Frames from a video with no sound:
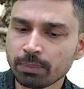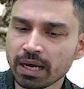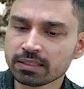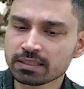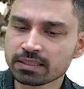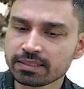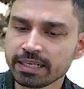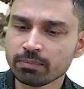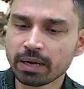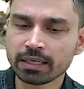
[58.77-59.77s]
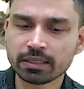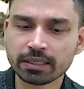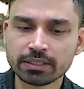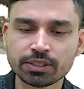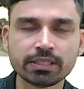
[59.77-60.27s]
the pilot sustained minor
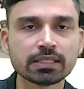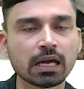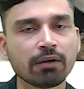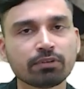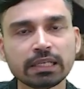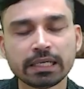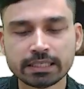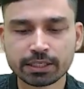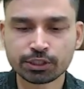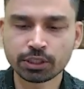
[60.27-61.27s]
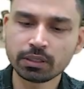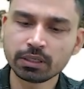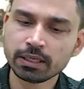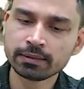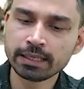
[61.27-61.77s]
injuries after the ejection,
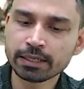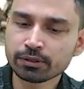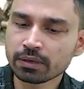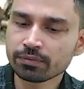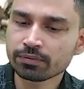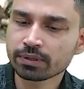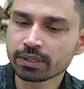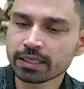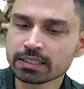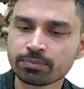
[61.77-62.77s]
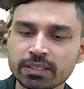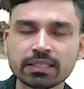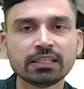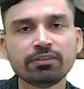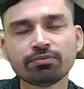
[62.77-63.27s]
the aircraft wreckage
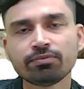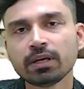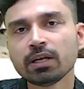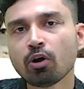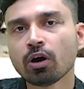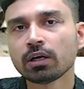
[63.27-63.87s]
basically fell